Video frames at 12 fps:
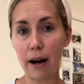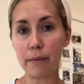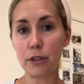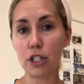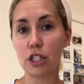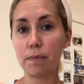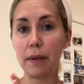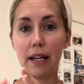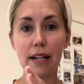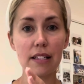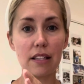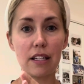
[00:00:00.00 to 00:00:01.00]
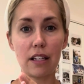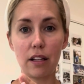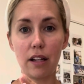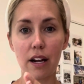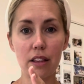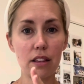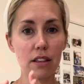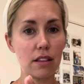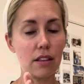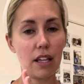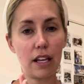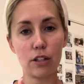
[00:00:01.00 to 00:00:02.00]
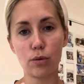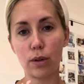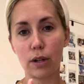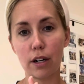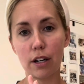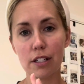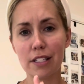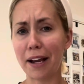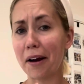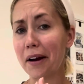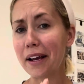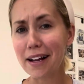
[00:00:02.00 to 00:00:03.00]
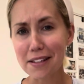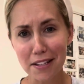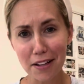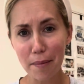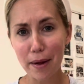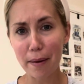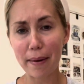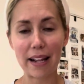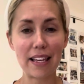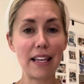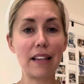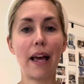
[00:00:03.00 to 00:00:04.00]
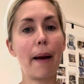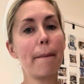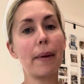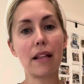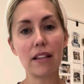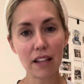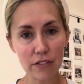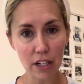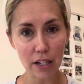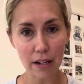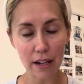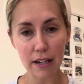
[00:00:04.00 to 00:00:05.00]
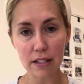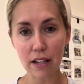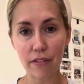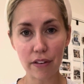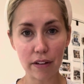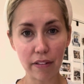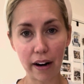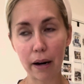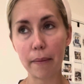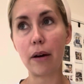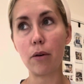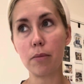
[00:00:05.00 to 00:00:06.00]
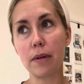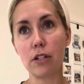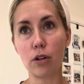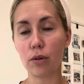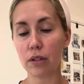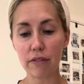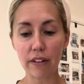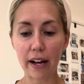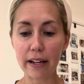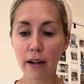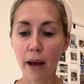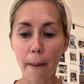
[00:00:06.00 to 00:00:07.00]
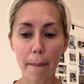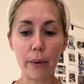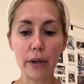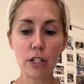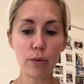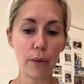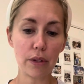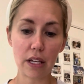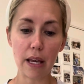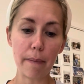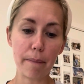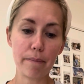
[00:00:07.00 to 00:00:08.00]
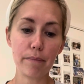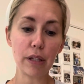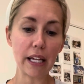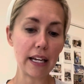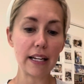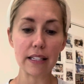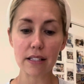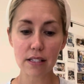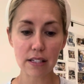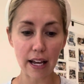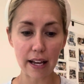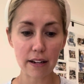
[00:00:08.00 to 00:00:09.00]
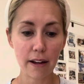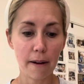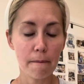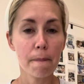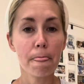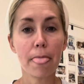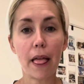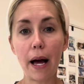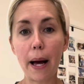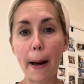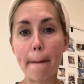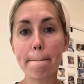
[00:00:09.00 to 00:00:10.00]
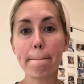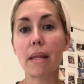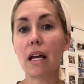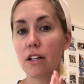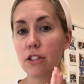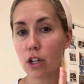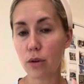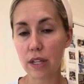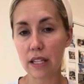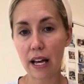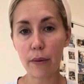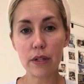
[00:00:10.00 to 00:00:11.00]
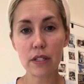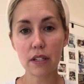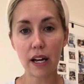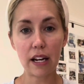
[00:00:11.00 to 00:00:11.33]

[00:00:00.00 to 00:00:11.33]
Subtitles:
just because I think a lot of the things were scaring us a little bit about a heat lamp, but I think if done in a safe environment, it would be totally fine. But we just went with the heat plate instead. So then that was kind